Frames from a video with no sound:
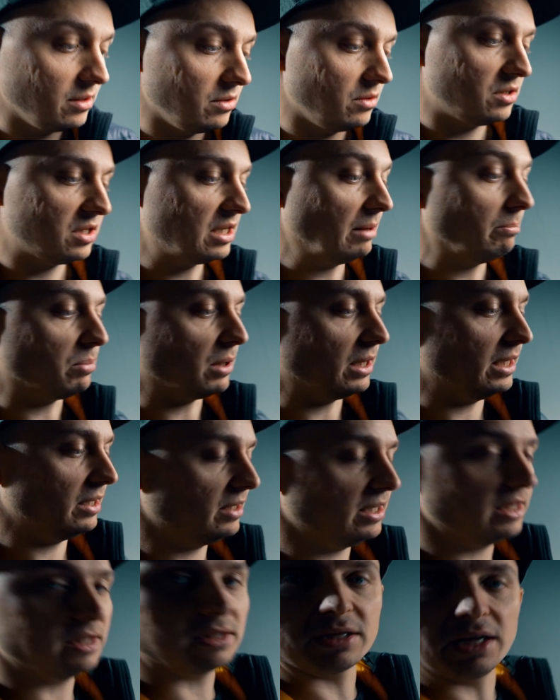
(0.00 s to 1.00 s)
simply
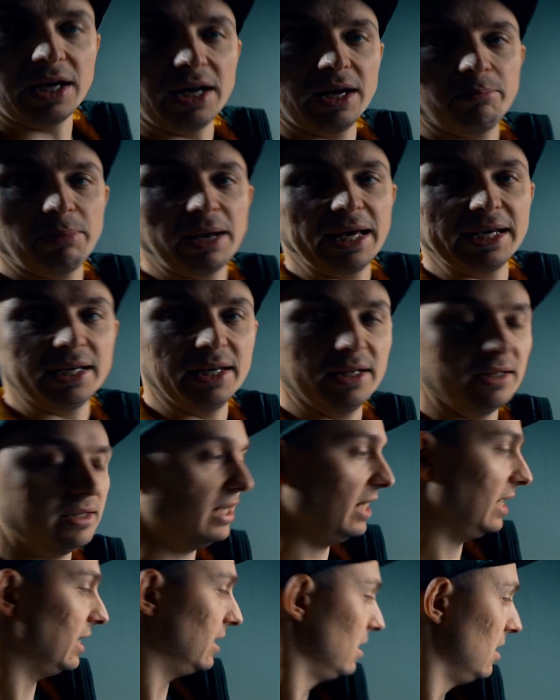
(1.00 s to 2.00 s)
these blankets
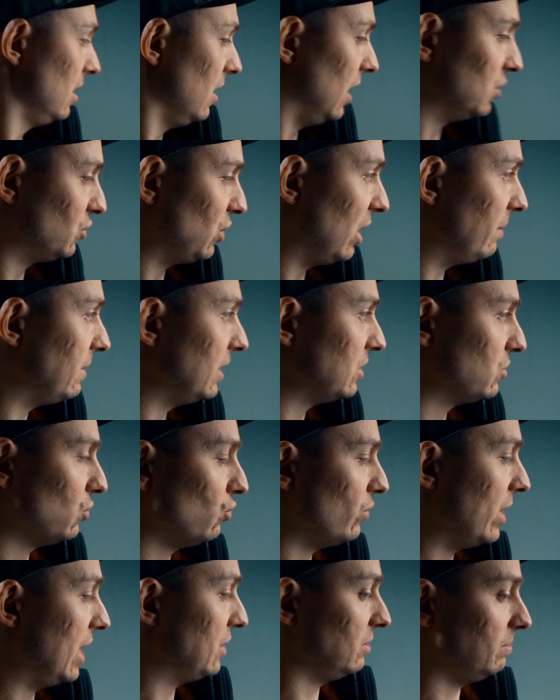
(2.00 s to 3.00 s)
here. I drape these
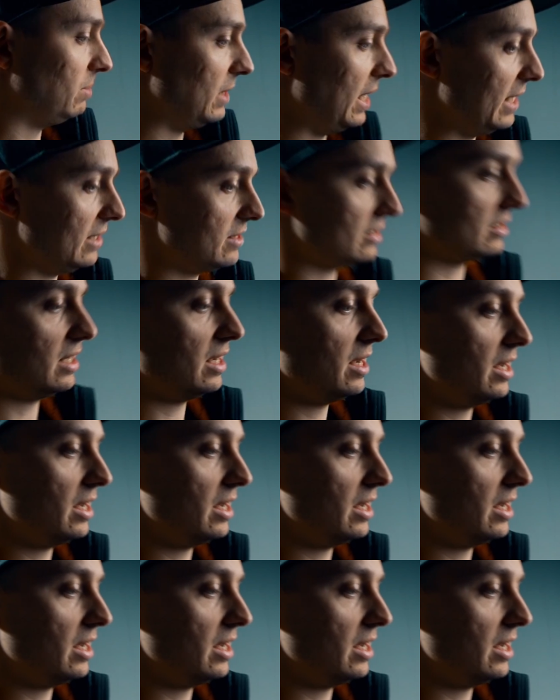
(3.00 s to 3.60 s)
all around the place